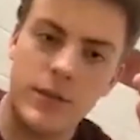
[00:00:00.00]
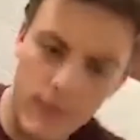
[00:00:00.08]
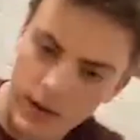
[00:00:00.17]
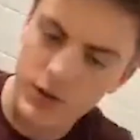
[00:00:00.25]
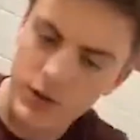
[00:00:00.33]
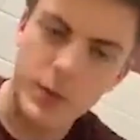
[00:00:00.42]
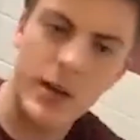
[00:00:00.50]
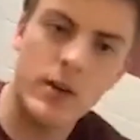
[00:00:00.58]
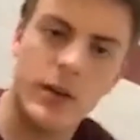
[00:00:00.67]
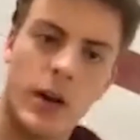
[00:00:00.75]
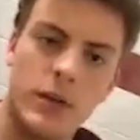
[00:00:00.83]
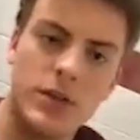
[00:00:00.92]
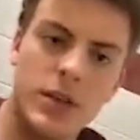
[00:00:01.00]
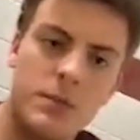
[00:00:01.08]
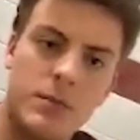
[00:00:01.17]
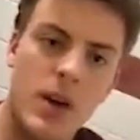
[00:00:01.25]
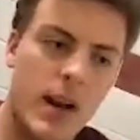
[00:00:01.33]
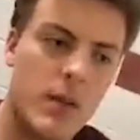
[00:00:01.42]
of us. We don't know. She
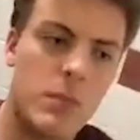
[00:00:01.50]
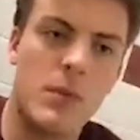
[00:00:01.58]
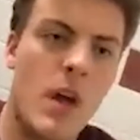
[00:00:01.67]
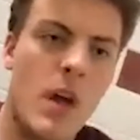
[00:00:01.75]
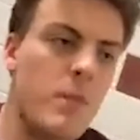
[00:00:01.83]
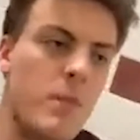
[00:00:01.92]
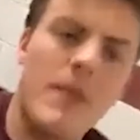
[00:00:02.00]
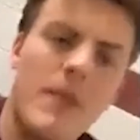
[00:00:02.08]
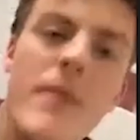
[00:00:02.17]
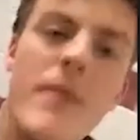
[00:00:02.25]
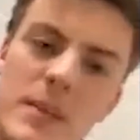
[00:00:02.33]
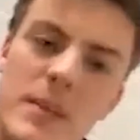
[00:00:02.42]
got it. I'm not in the